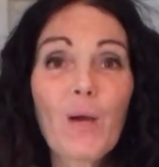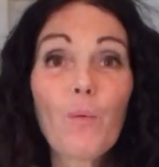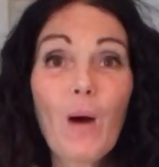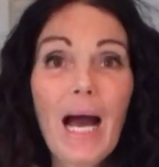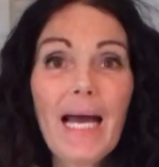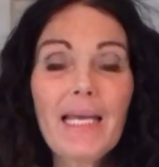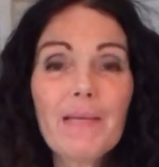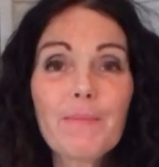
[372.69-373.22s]

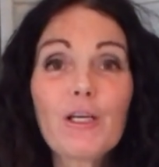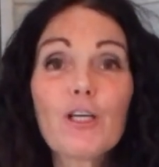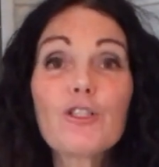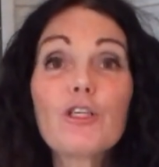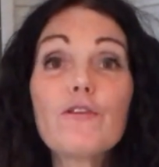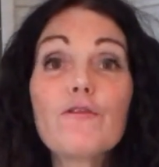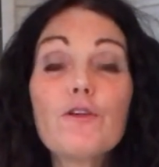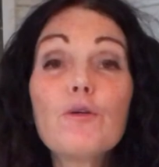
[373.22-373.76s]
Why? Because
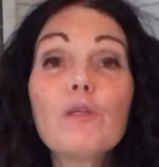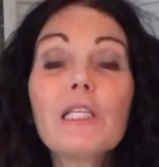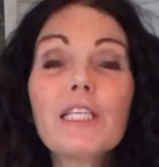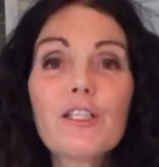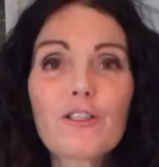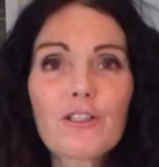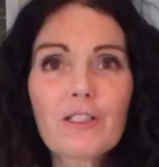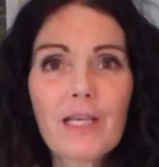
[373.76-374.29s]
you're
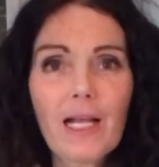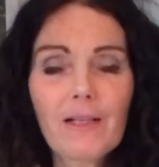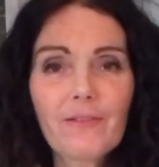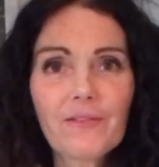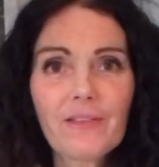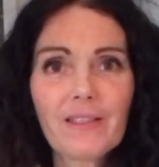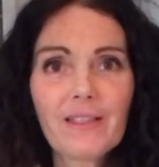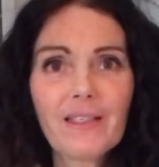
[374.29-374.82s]
fueling yourself.
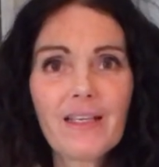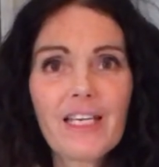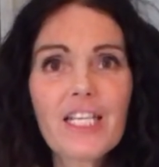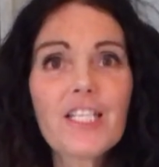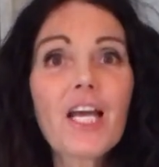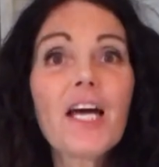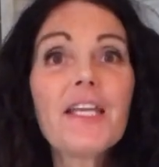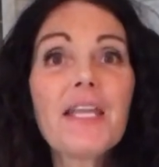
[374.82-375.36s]

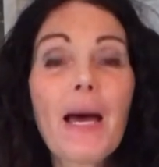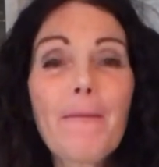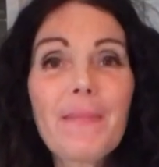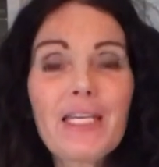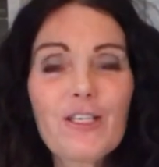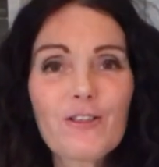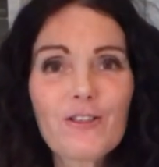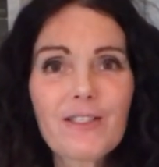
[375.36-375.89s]
You're not
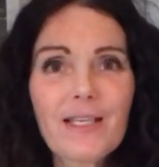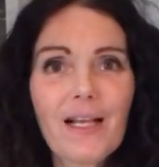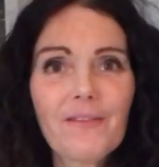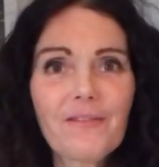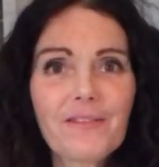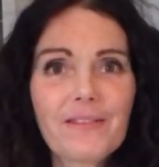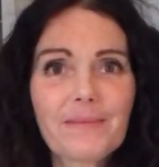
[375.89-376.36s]
numbing yourself.